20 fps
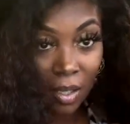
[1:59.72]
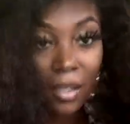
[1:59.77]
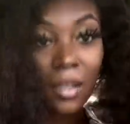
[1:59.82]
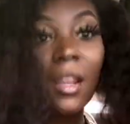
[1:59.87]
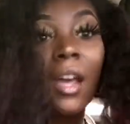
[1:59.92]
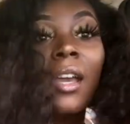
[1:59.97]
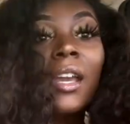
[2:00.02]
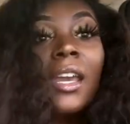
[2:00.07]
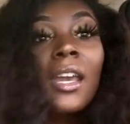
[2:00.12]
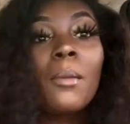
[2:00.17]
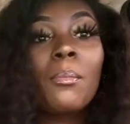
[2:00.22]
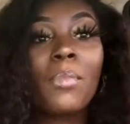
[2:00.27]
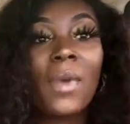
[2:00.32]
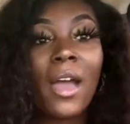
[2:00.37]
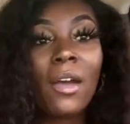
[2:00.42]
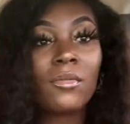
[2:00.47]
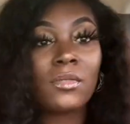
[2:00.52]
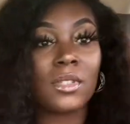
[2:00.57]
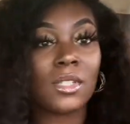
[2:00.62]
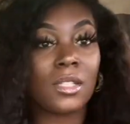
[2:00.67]
Like, it
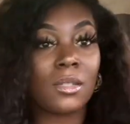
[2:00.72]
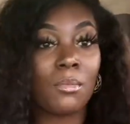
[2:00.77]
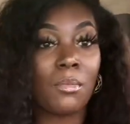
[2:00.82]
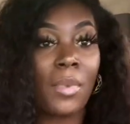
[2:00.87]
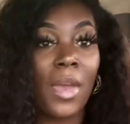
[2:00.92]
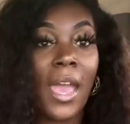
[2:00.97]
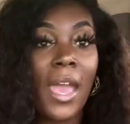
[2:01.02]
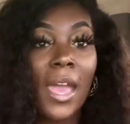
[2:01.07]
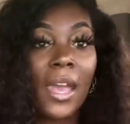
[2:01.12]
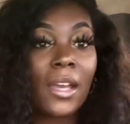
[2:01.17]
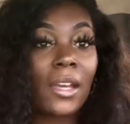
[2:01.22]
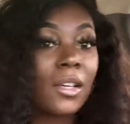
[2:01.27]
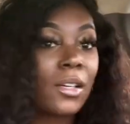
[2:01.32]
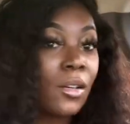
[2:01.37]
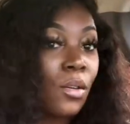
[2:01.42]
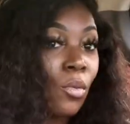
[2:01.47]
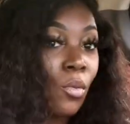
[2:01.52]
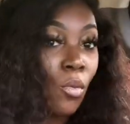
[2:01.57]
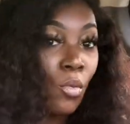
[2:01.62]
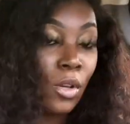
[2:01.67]
bounced back
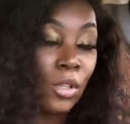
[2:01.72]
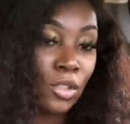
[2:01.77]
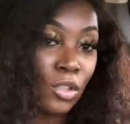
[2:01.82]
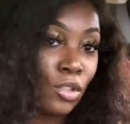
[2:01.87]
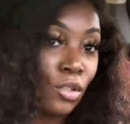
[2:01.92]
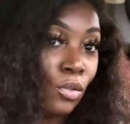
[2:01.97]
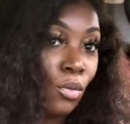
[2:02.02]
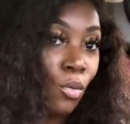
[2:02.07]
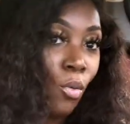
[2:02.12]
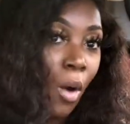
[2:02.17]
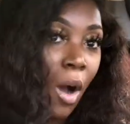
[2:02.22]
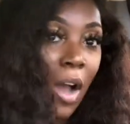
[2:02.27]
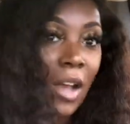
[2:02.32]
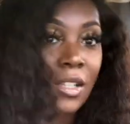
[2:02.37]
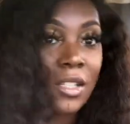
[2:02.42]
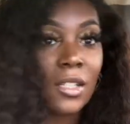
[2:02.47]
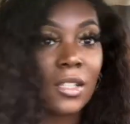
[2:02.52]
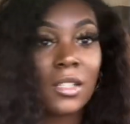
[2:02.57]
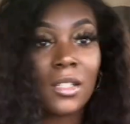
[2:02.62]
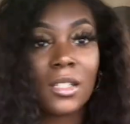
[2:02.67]
once you wash it